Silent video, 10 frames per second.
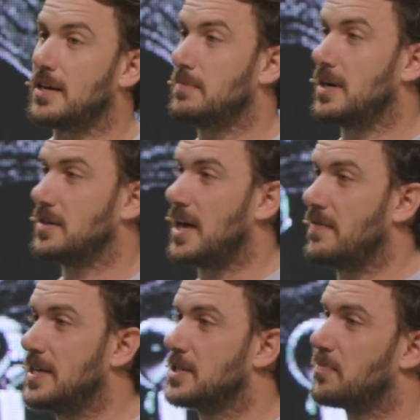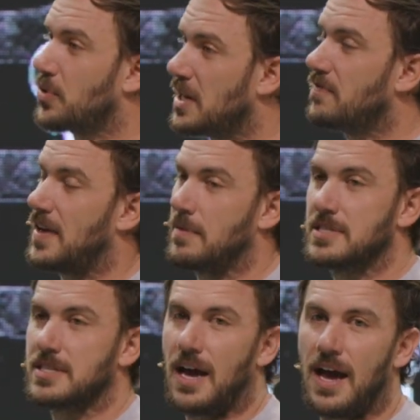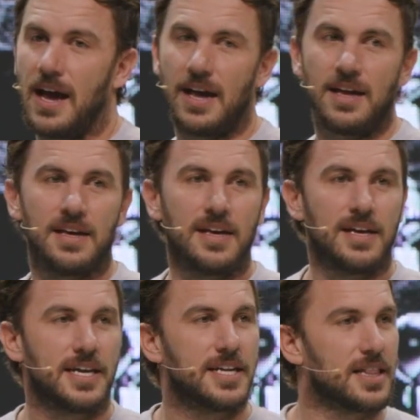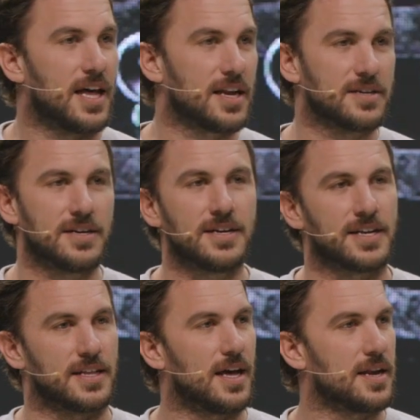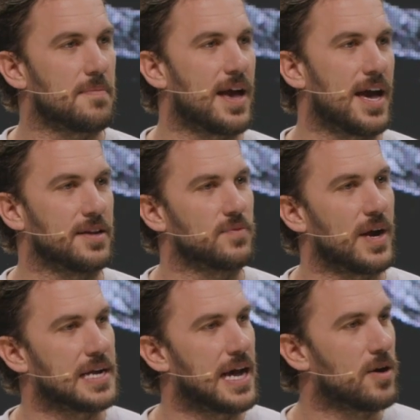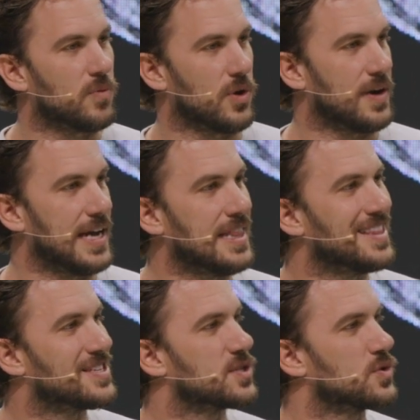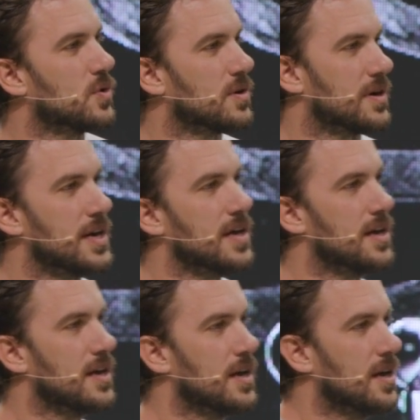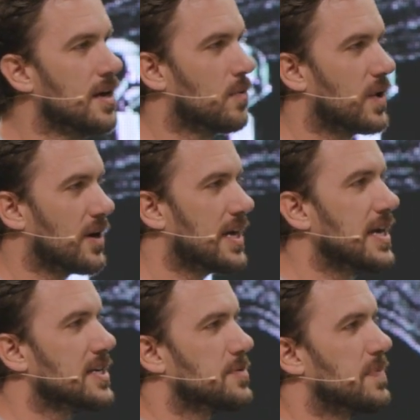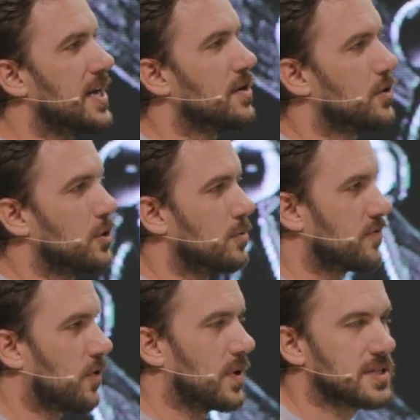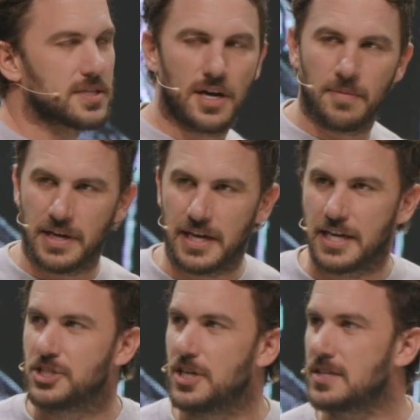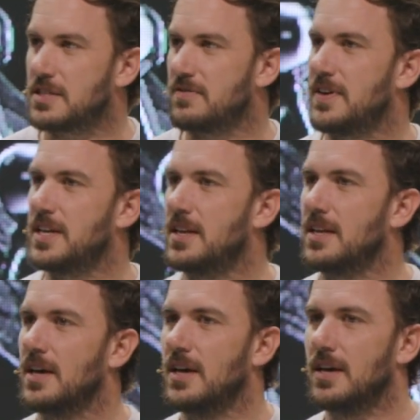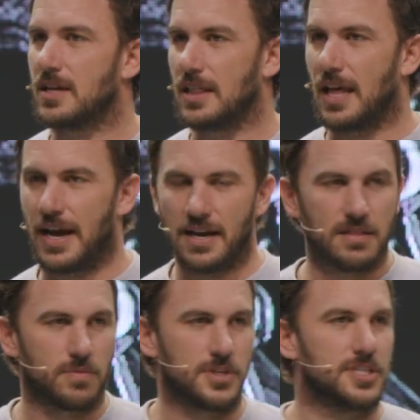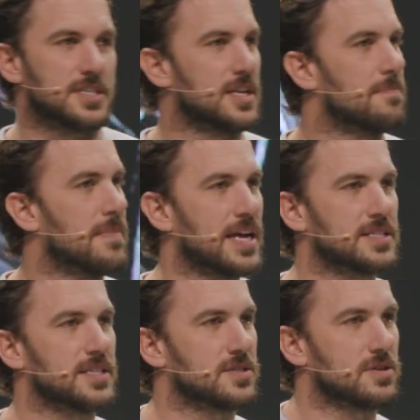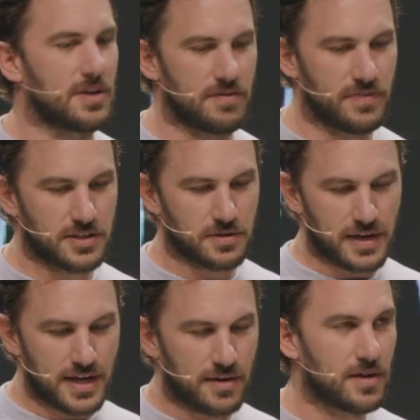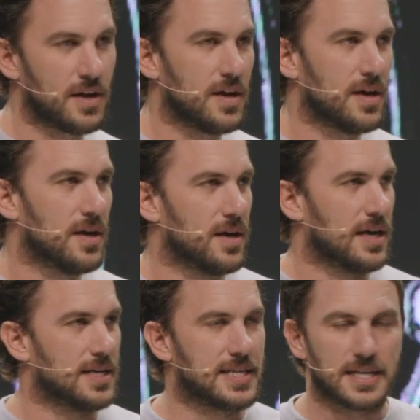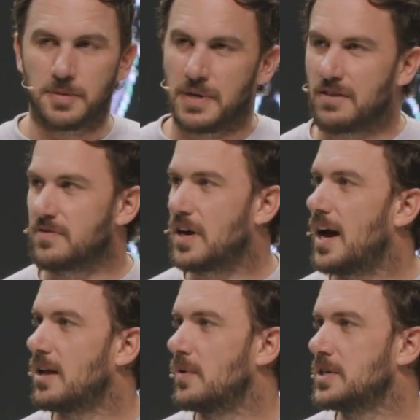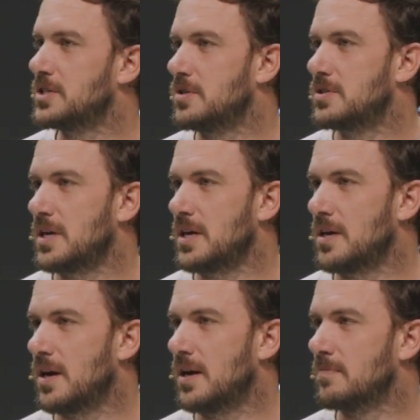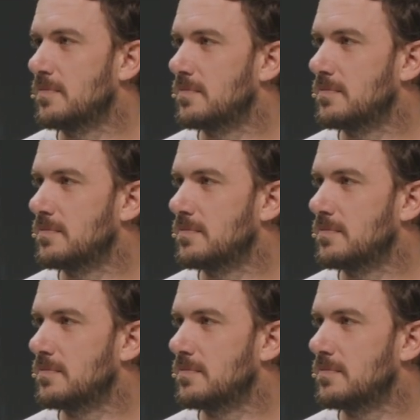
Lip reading: about David, he's a pretty famous guy. He did a lot of good and a lot of bad. And right now we're in the story where he is being groomed for what's coming. He just defeated Goliath, which is an amazing story of victory and a testament of God always using the